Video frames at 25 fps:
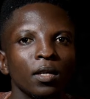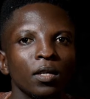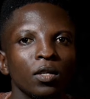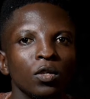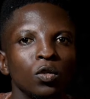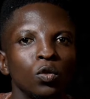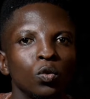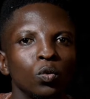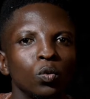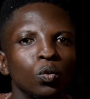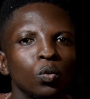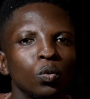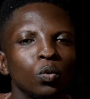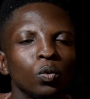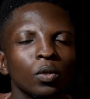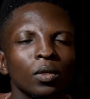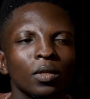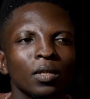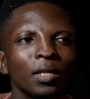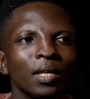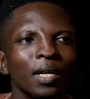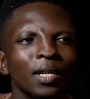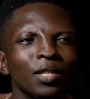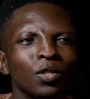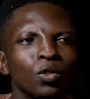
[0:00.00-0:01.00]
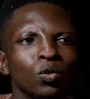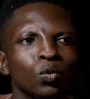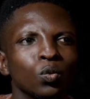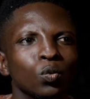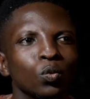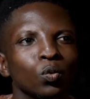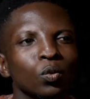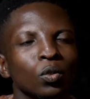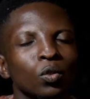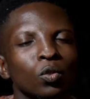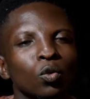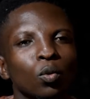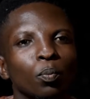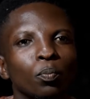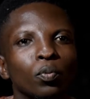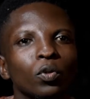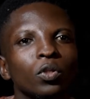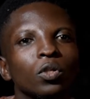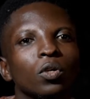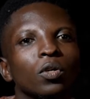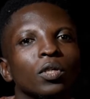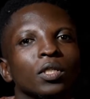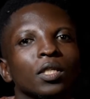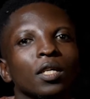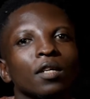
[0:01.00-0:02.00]
You get to, you know,
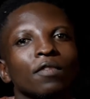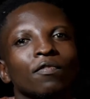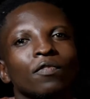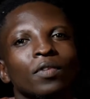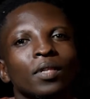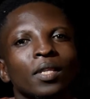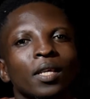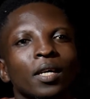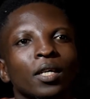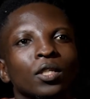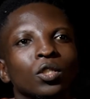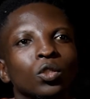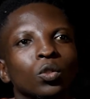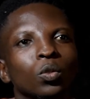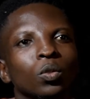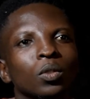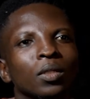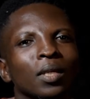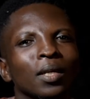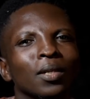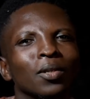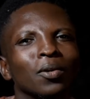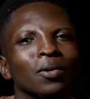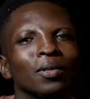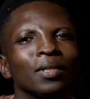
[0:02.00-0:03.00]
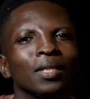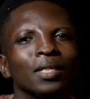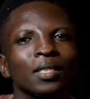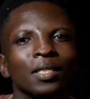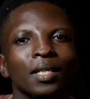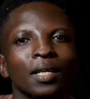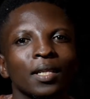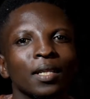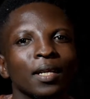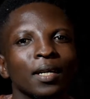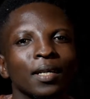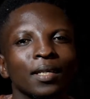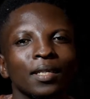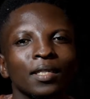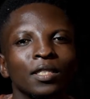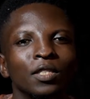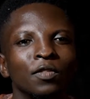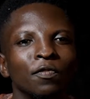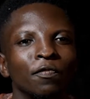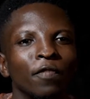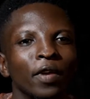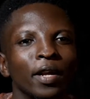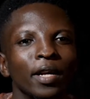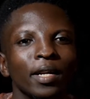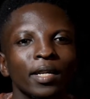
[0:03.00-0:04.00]
put yourself in their shoes and understand that
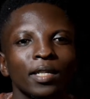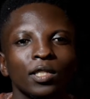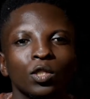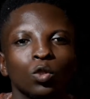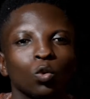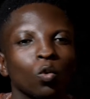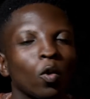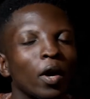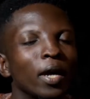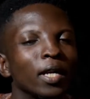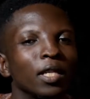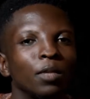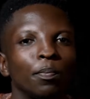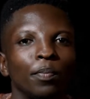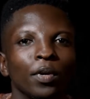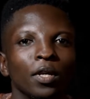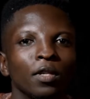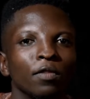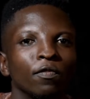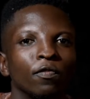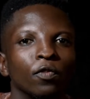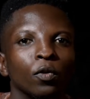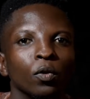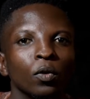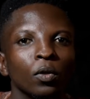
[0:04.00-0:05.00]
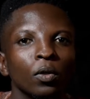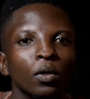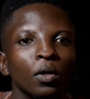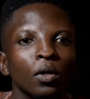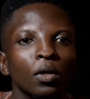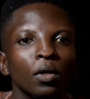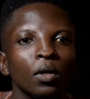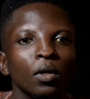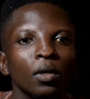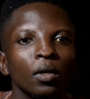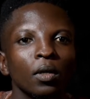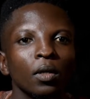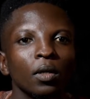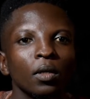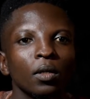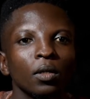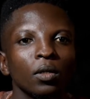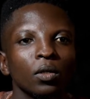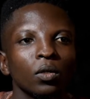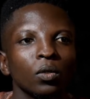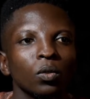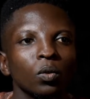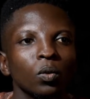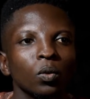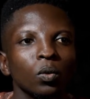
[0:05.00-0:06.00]
it's quite painful.
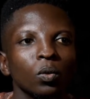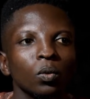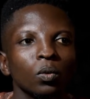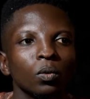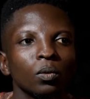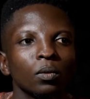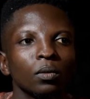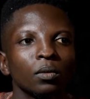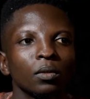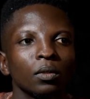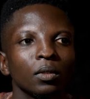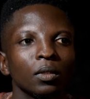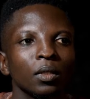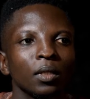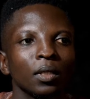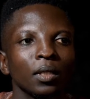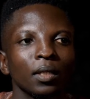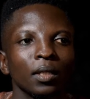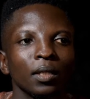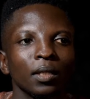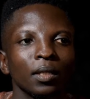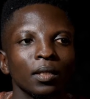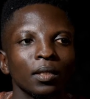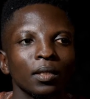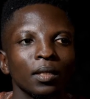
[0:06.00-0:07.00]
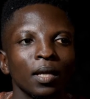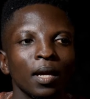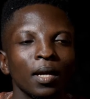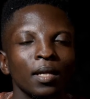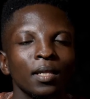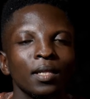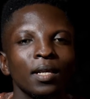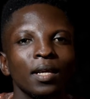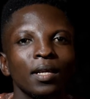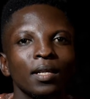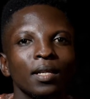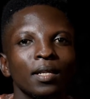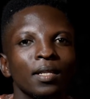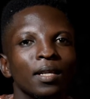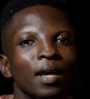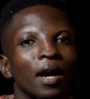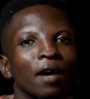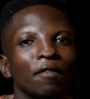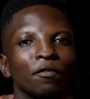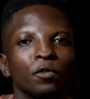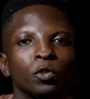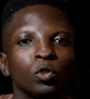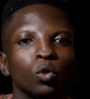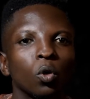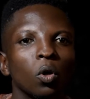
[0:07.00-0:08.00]
You know, they
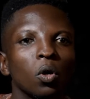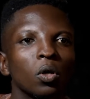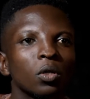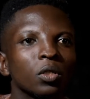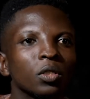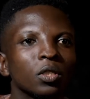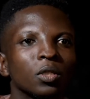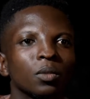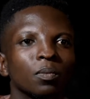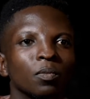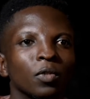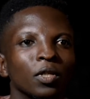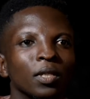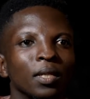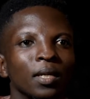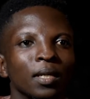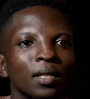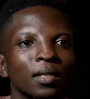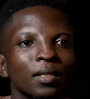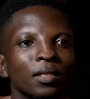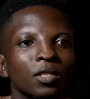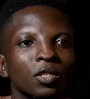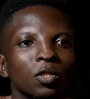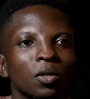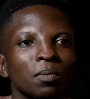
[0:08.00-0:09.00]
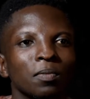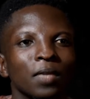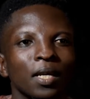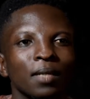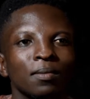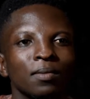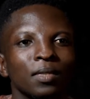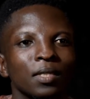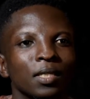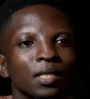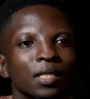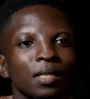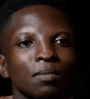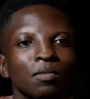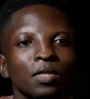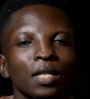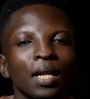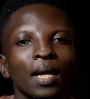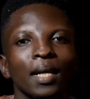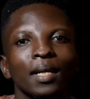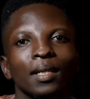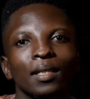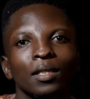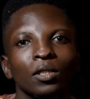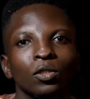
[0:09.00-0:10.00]
have drugs, but then sometimes it seems
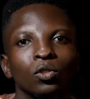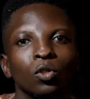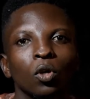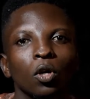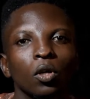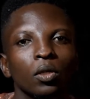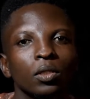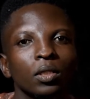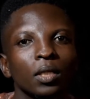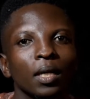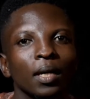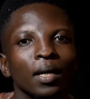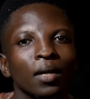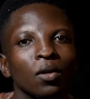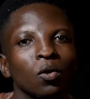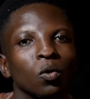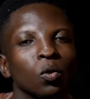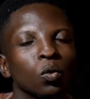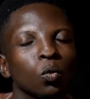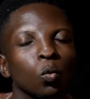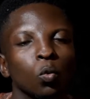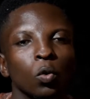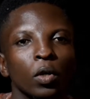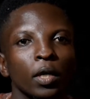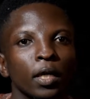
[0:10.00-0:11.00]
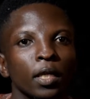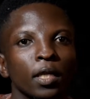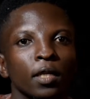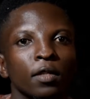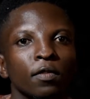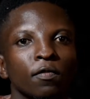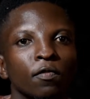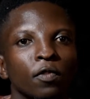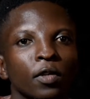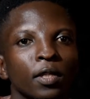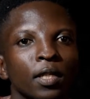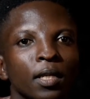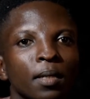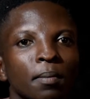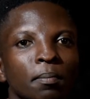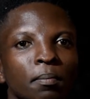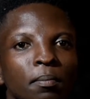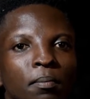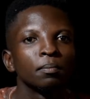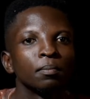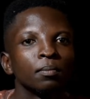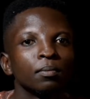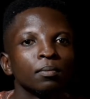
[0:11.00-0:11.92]
like the drugs are not working for them,